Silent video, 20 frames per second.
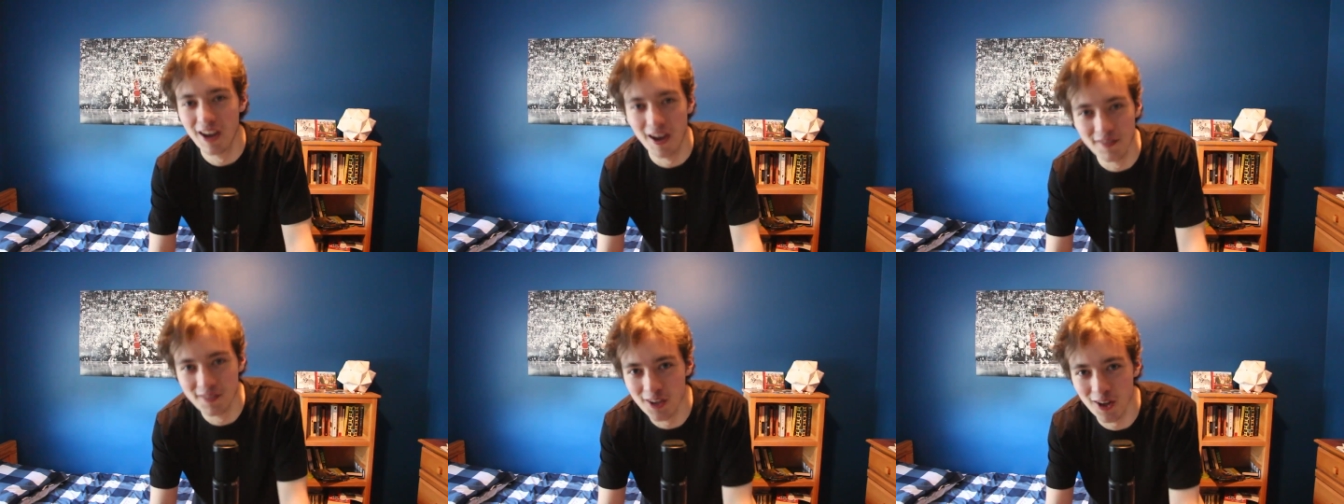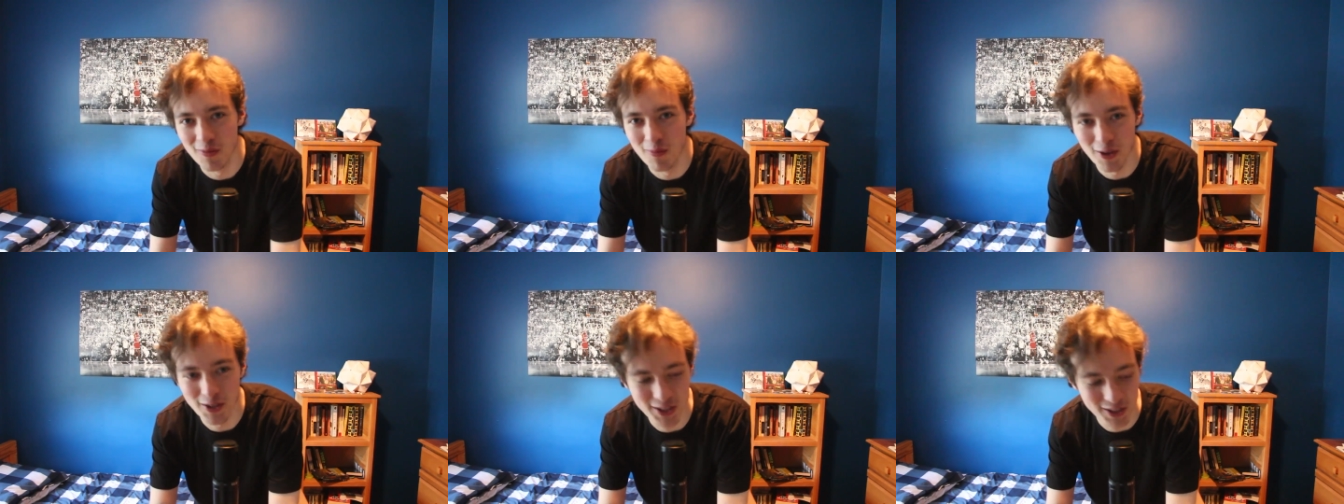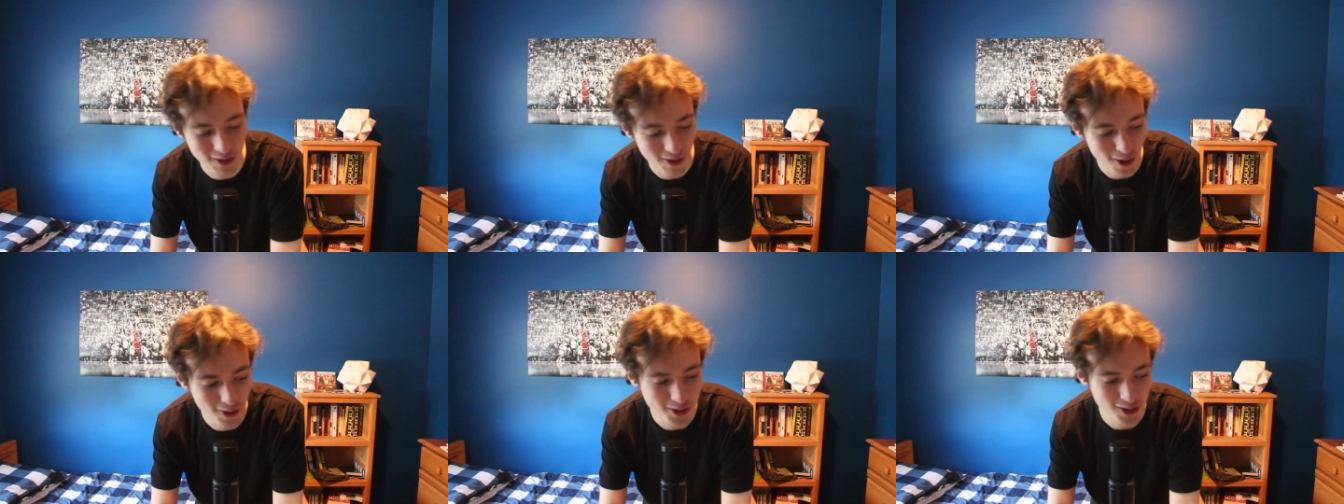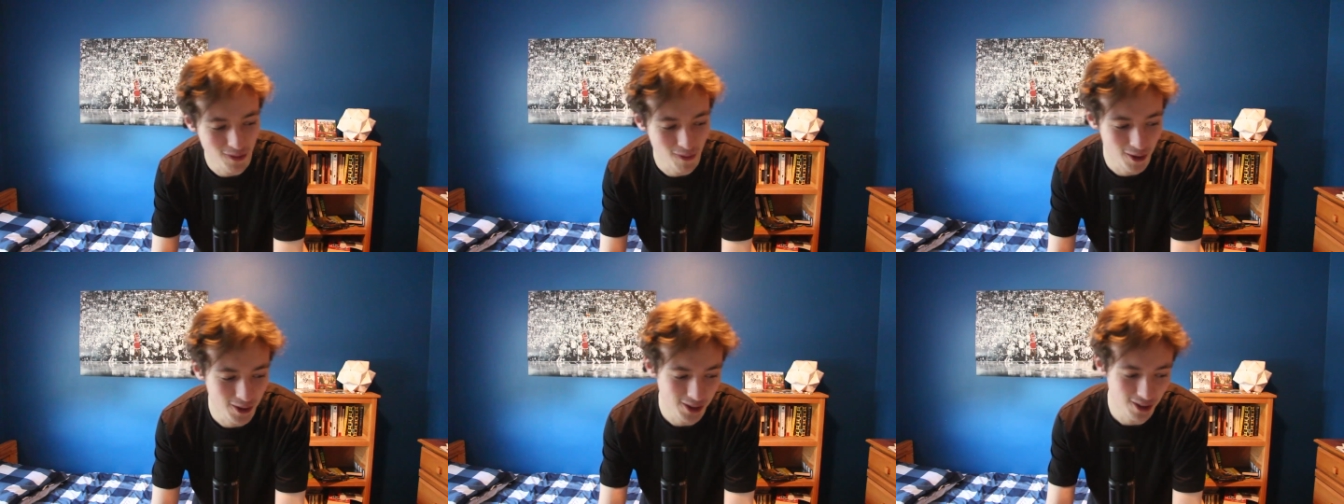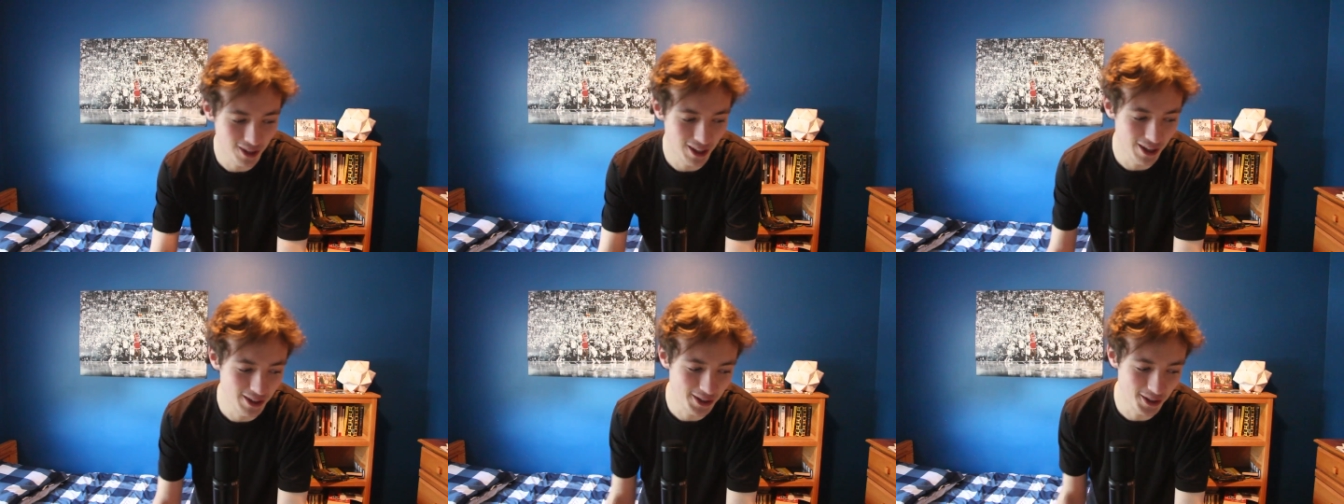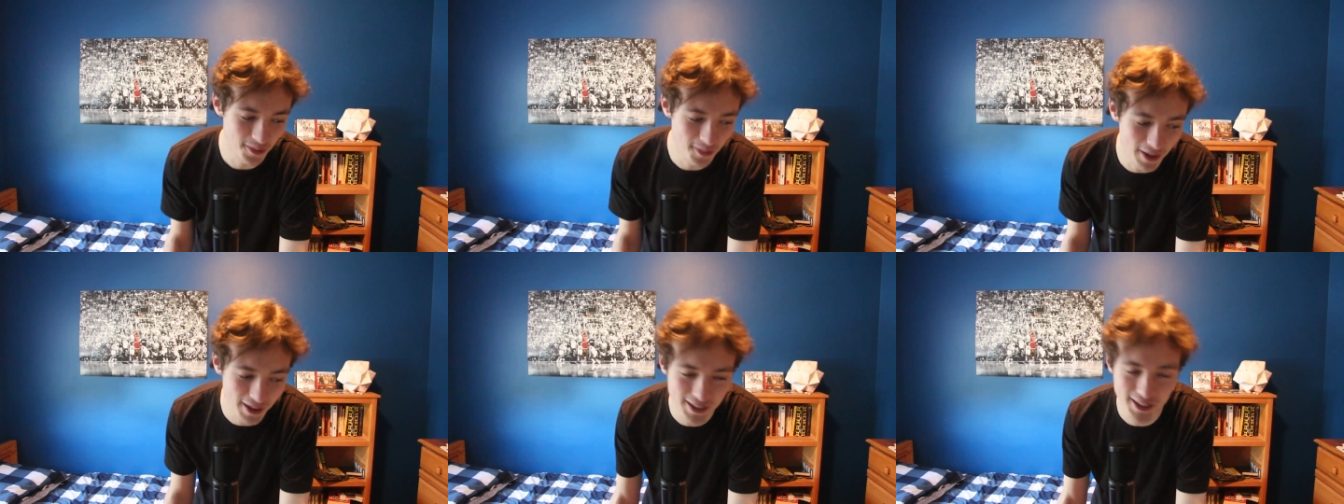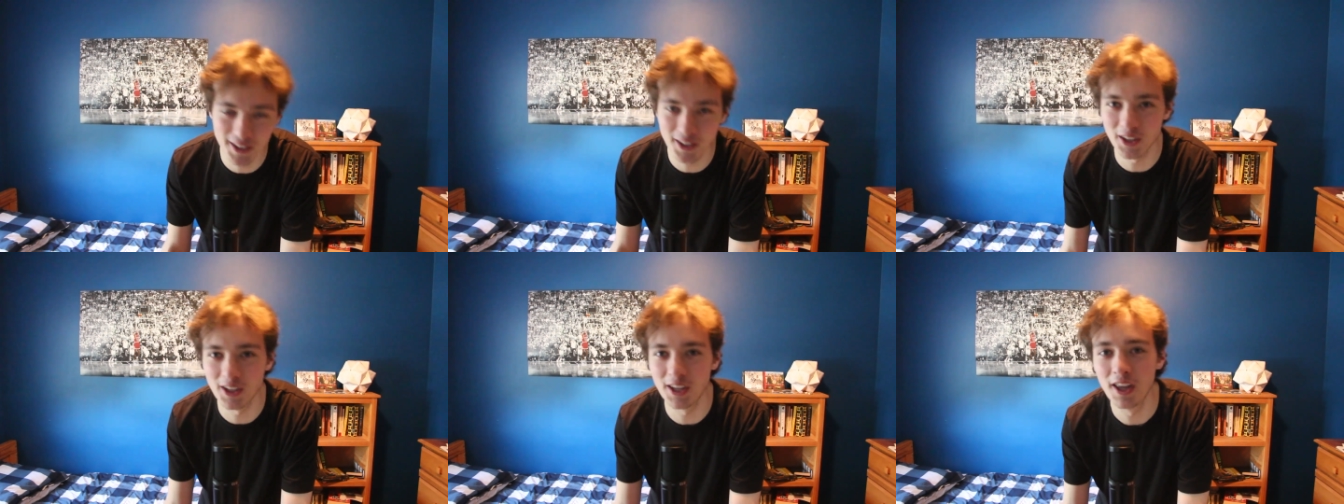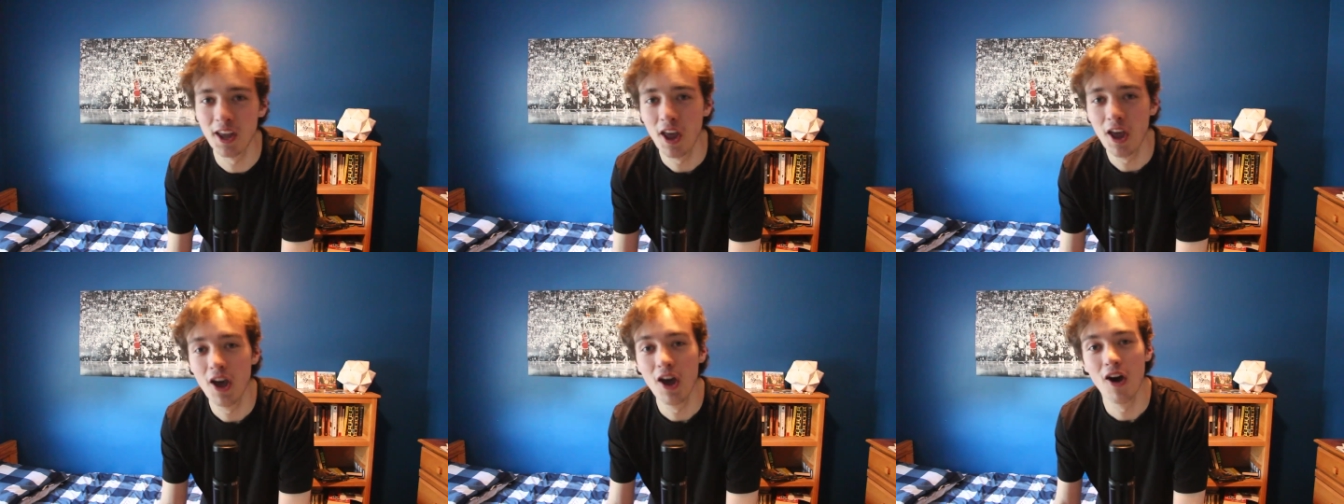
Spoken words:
I'm done messing around so much. Okay, so basically,